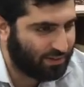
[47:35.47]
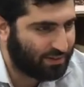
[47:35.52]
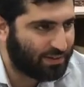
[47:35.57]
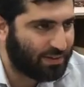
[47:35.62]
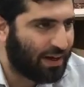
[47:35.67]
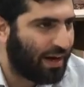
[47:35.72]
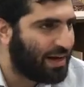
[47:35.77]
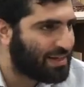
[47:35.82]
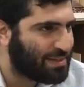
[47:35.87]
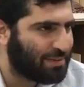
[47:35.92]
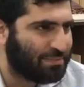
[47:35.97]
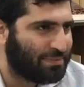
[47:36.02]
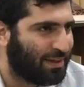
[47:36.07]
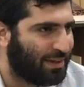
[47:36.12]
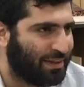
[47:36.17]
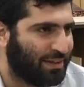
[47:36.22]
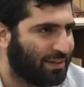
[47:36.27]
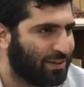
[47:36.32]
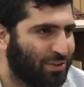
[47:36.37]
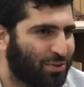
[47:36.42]
Guys, I'm
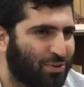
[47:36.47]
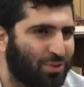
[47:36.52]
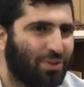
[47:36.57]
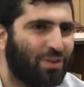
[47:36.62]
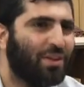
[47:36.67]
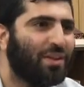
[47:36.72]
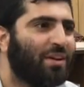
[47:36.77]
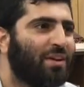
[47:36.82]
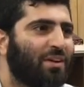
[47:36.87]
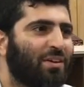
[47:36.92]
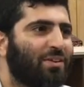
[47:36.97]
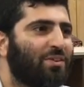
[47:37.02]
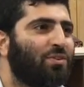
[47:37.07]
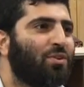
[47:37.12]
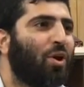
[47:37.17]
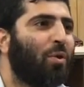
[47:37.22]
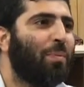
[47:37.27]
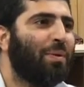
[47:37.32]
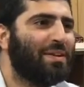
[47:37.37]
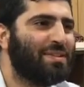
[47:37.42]
telling you,
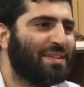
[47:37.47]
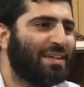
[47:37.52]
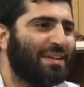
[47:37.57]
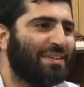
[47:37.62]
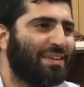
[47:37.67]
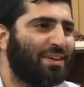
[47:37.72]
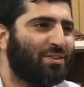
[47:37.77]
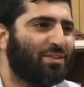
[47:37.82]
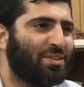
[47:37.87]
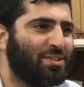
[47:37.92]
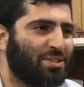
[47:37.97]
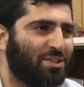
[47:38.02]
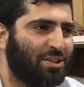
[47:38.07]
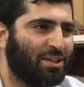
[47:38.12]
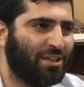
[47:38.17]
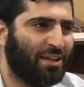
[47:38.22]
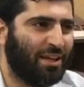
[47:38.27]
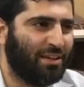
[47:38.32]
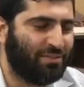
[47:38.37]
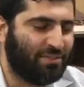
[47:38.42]
nobody's going to tell you this in
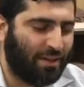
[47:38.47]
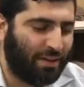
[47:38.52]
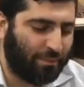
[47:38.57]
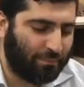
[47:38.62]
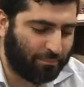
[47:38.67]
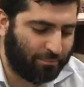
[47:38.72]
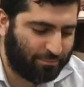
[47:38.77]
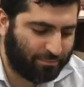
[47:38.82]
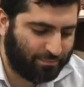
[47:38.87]
your lifetime.